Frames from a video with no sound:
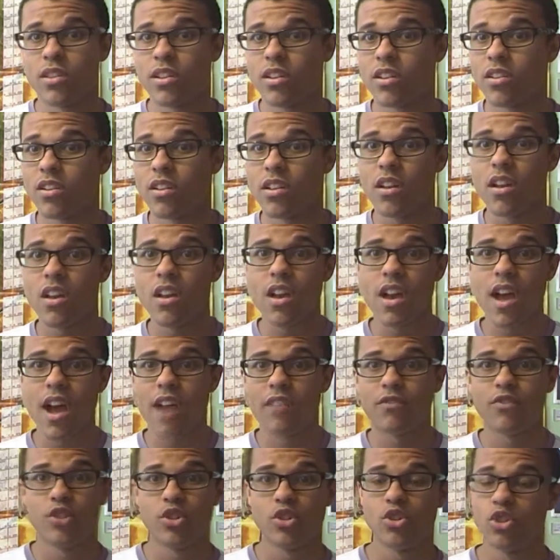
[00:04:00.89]
they're going to
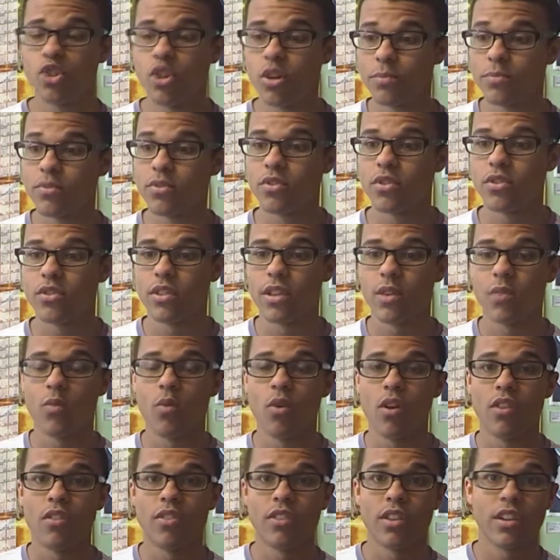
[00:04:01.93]
have the jobs that they
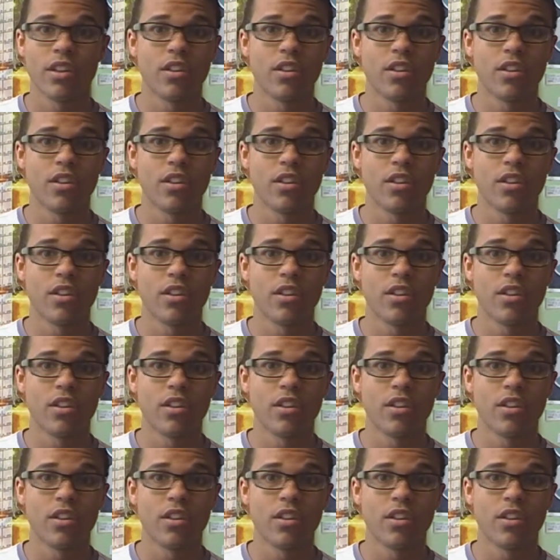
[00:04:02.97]
want,